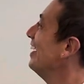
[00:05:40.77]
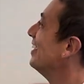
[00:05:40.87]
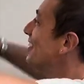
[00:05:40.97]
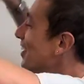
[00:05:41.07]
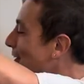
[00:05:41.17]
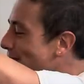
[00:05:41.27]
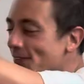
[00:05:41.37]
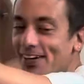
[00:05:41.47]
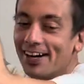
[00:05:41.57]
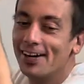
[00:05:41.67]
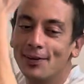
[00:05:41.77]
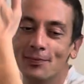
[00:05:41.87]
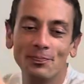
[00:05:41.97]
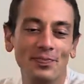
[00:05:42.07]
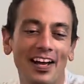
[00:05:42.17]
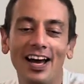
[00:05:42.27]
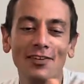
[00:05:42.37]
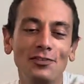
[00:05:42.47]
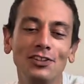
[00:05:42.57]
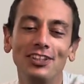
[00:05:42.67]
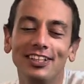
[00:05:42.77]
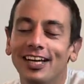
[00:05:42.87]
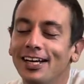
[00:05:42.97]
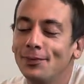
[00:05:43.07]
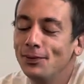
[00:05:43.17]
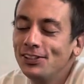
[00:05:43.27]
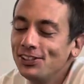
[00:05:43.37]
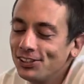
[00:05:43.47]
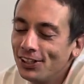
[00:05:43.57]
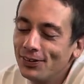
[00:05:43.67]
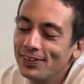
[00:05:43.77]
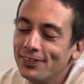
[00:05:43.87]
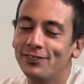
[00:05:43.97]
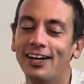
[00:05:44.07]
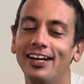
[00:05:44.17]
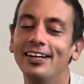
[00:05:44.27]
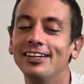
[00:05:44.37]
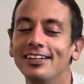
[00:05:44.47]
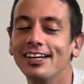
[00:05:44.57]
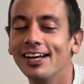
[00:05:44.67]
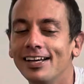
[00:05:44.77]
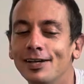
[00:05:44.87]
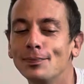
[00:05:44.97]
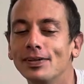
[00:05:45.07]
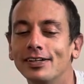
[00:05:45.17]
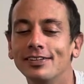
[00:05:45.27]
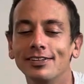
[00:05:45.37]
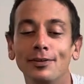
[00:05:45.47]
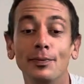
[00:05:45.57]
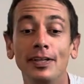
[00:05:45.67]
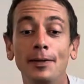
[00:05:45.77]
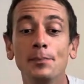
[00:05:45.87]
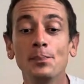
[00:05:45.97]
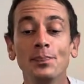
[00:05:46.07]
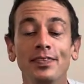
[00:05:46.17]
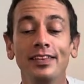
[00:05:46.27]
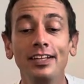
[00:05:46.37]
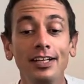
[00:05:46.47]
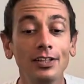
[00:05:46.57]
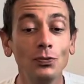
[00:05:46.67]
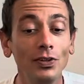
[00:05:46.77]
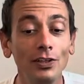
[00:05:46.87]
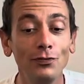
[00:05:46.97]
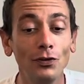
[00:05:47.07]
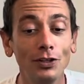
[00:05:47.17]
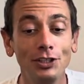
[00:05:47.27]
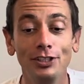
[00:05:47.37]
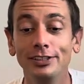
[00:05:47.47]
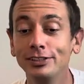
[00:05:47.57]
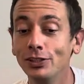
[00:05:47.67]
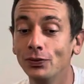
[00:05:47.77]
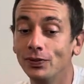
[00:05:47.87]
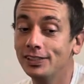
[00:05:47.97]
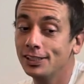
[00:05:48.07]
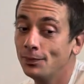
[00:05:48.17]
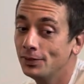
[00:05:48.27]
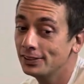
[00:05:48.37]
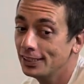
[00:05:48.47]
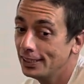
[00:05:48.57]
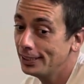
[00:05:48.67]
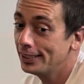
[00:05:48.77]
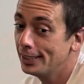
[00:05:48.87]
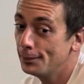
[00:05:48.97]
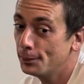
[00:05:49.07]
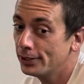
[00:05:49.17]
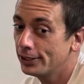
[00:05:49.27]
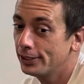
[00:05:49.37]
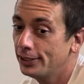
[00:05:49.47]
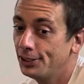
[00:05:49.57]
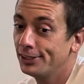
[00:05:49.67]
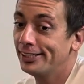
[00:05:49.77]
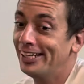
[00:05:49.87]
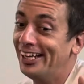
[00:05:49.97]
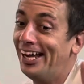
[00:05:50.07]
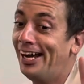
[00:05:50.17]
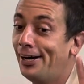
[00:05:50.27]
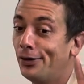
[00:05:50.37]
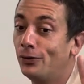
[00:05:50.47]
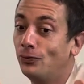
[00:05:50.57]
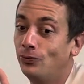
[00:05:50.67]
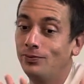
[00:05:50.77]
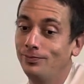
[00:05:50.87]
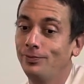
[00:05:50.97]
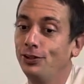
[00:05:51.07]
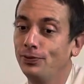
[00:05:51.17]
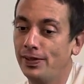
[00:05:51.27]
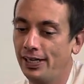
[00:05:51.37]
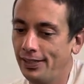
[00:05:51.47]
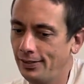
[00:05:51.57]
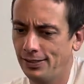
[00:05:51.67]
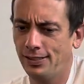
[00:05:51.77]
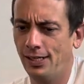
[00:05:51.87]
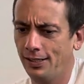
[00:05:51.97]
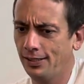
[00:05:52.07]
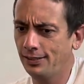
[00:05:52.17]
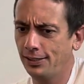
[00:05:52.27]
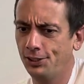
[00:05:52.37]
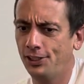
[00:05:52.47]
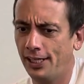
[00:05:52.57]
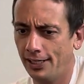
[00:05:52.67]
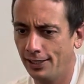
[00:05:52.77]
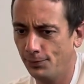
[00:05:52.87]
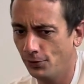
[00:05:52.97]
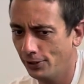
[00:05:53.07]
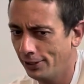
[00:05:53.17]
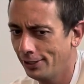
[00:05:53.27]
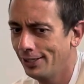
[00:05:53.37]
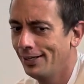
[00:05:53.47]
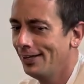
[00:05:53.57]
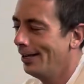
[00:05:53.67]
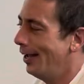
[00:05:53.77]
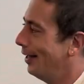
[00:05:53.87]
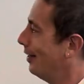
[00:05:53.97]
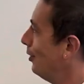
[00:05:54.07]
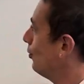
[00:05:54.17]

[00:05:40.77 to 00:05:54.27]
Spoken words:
So after you kind of put your toe in the fire, you kind of get burned a little bit. Then you got the Wheel of Fortune. So it's almost like you get burned. You're like, ow, you're right. Not going to touch that anymore. And then you